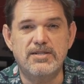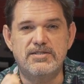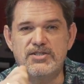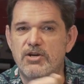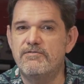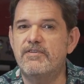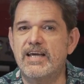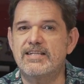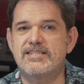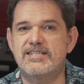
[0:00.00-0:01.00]
and don't
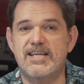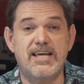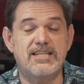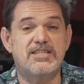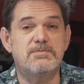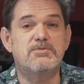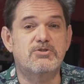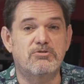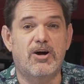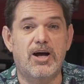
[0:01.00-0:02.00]
forget to hit
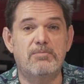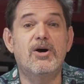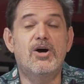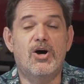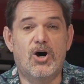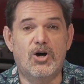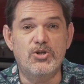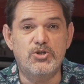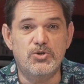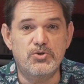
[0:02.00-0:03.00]
subscribe
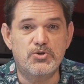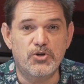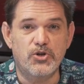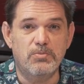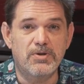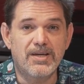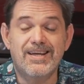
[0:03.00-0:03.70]
on YouTube.